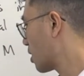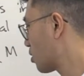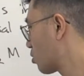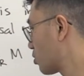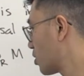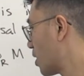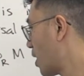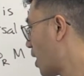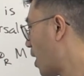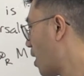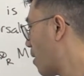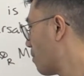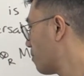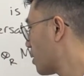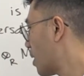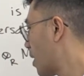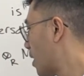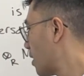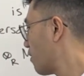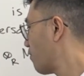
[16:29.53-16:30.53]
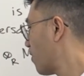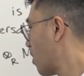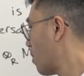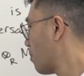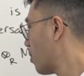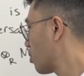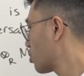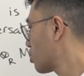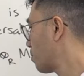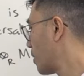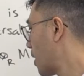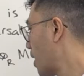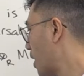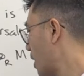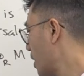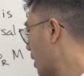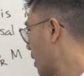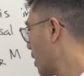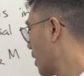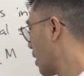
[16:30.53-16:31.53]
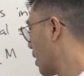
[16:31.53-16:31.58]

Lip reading: equal to m, and if I multiply